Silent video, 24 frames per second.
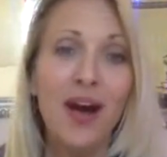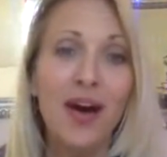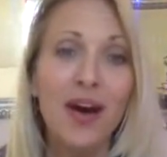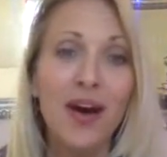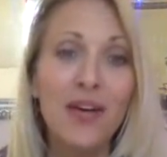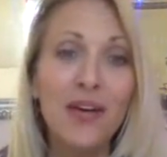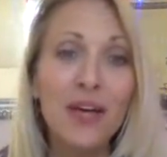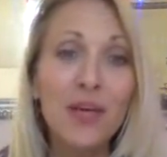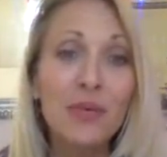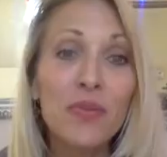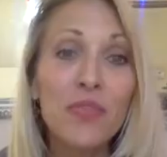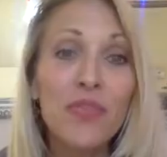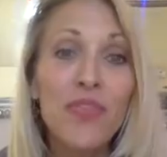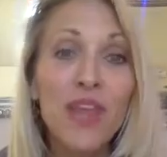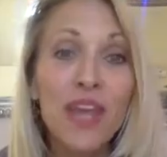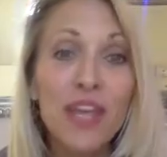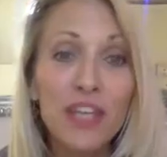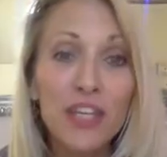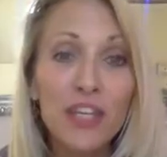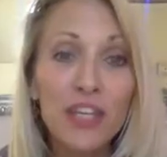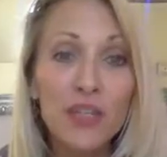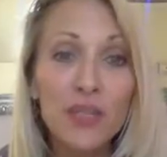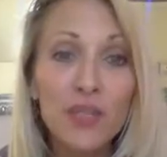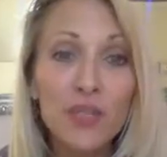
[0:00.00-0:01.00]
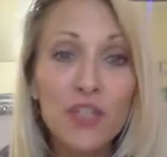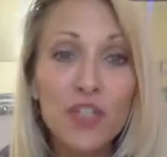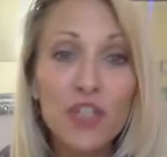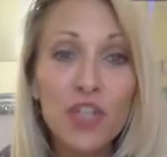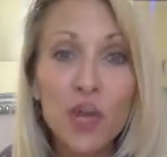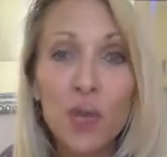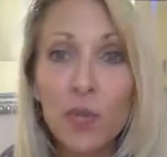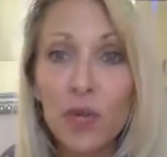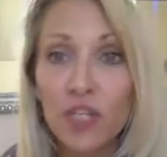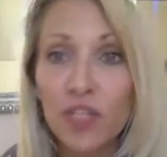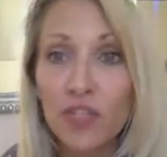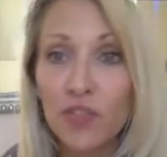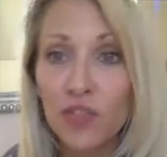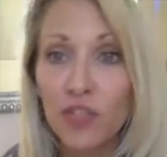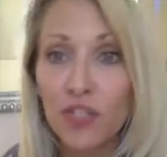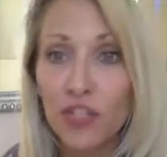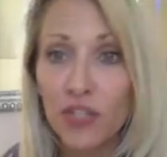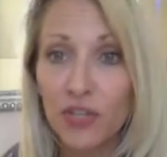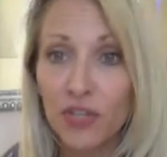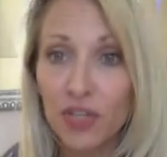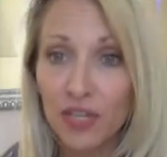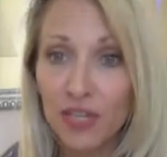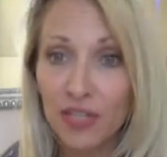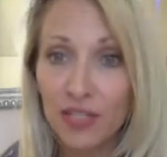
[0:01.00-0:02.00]
All right, well, thank you so much for
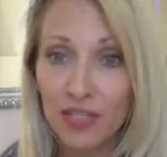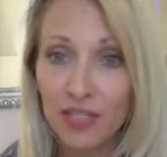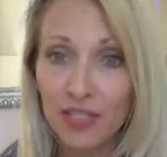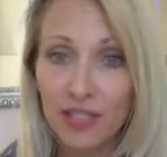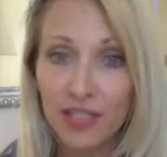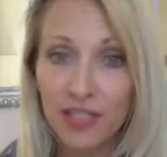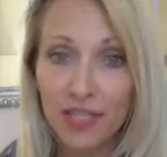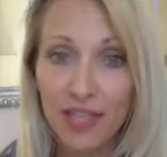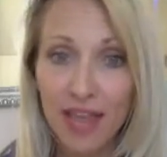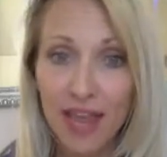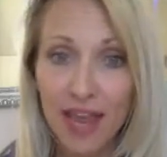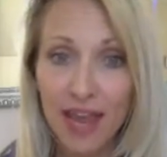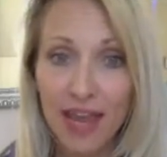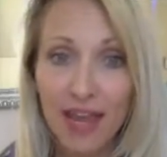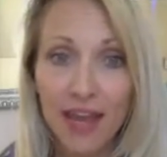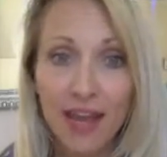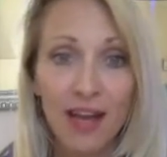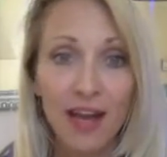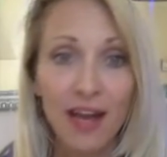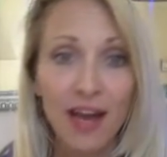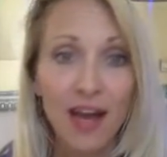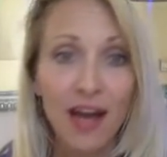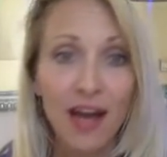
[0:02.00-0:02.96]
tuning in today.